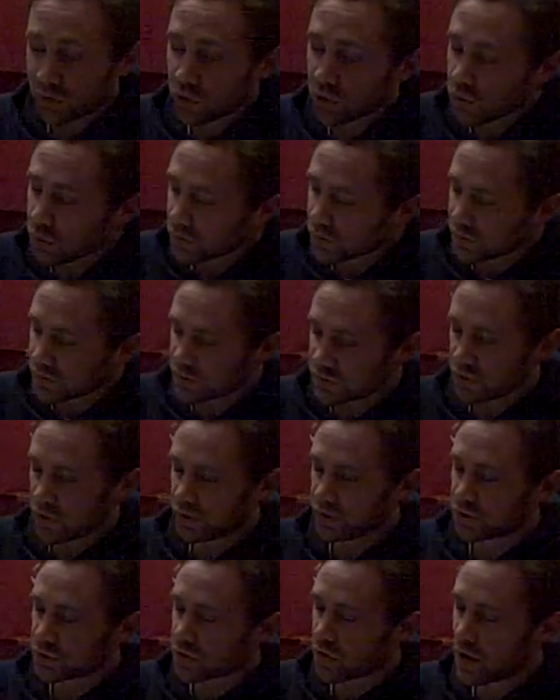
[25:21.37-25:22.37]
talk wasn't
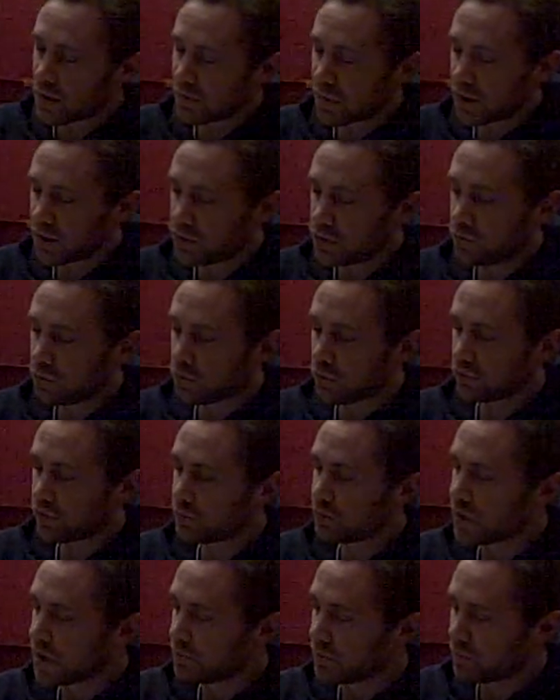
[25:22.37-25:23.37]
designed to try and make you want to
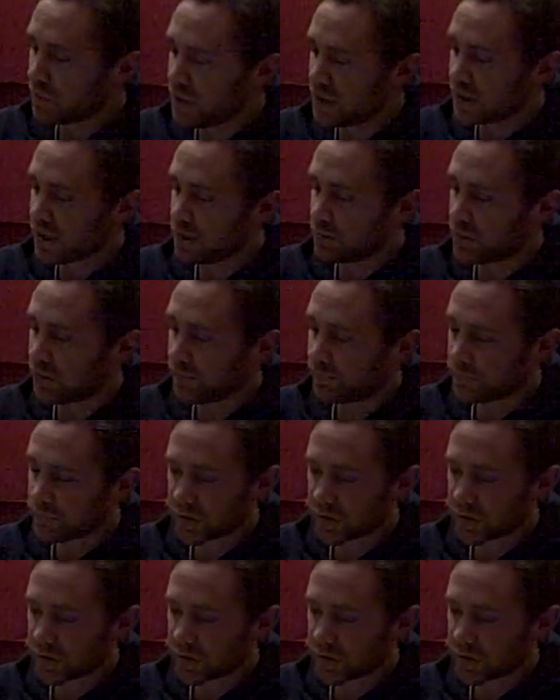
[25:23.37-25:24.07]
become a beekeeper.